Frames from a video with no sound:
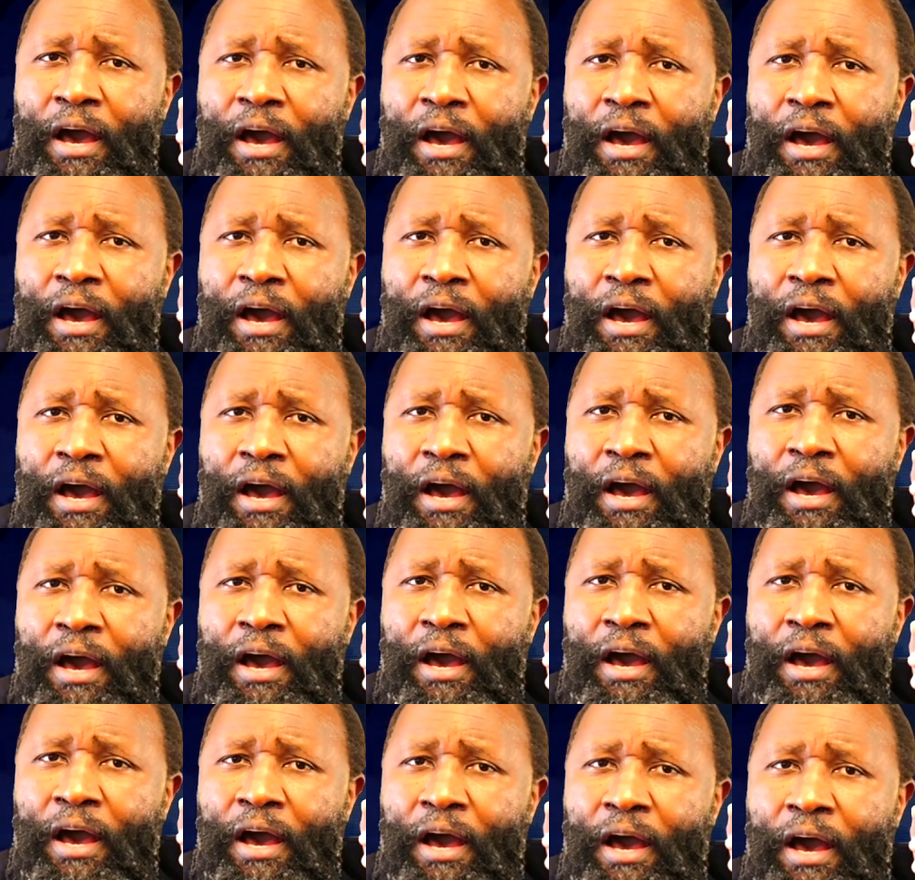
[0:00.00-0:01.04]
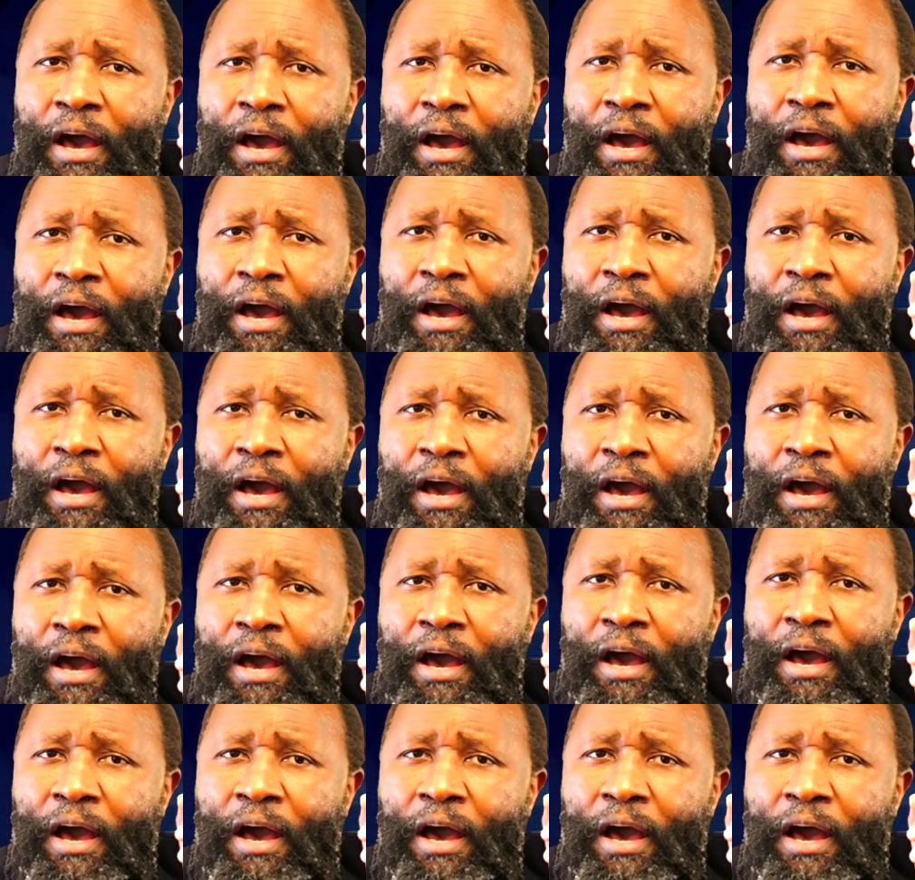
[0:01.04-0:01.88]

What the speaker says: Nothing is said.